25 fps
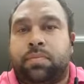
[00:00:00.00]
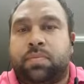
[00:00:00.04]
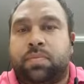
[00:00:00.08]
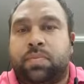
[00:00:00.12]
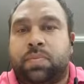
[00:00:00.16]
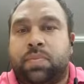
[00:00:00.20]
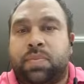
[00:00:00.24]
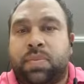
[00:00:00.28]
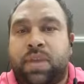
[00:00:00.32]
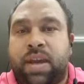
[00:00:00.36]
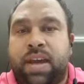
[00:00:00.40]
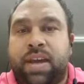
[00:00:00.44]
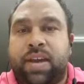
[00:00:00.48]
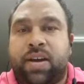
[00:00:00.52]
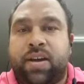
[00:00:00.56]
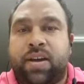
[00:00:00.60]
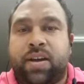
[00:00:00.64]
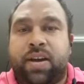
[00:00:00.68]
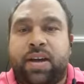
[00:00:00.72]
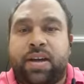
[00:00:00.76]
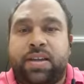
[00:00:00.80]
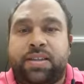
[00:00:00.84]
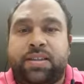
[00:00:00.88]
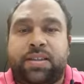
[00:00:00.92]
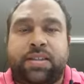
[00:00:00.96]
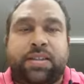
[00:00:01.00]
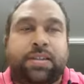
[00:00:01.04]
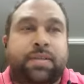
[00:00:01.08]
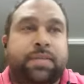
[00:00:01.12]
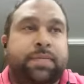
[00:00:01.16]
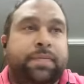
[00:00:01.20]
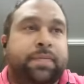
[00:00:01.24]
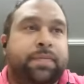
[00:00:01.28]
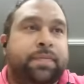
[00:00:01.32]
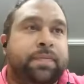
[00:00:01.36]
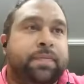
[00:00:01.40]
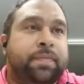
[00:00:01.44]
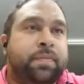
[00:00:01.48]
Hey guys,
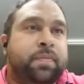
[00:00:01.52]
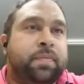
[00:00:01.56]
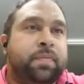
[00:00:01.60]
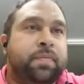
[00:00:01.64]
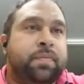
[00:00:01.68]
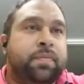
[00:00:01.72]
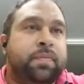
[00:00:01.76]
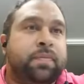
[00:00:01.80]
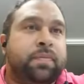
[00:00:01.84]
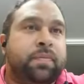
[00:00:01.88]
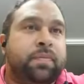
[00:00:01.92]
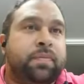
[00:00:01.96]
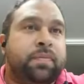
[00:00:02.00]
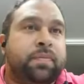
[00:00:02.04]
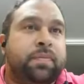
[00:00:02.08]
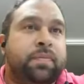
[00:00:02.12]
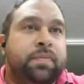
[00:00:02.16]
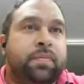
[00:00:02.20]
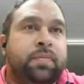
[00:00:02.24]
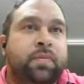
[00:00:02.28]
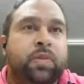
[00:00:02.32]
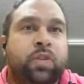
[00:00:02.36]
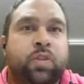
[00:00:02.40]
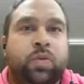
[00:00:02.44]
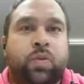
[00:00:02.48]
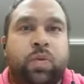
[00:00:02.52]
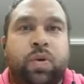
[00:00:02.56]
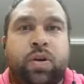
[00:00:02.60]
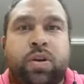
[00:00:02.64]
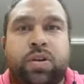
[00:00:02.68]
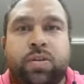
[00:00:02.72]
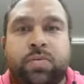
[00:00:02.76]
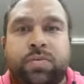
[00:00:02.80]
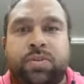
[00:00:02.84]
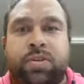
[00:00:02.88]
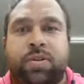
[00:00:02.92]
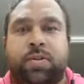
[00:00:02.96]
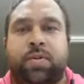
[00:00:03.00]
welcome
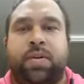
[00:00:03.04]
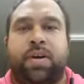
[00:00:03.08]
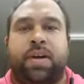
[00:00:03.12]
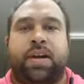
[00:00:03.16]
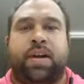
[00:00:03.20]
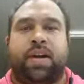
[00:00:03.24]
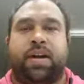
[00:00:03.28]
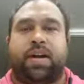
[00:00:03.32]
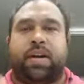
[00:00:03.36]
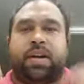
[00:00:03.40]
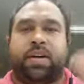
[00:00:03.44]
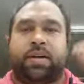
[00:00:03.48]
to our